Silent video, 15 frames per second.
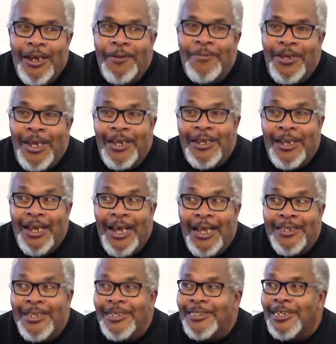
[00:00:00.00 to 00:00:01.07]
I mean,
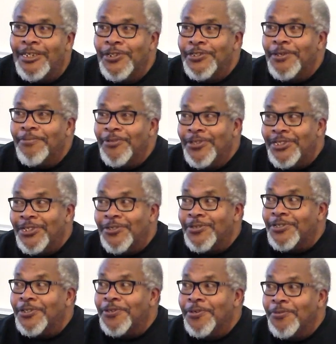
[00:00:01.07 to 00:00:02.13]
I think to use a
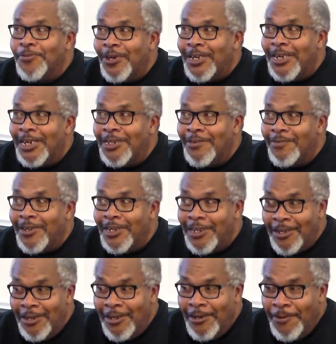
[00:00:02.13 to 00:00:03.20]
musical term, we're kind of like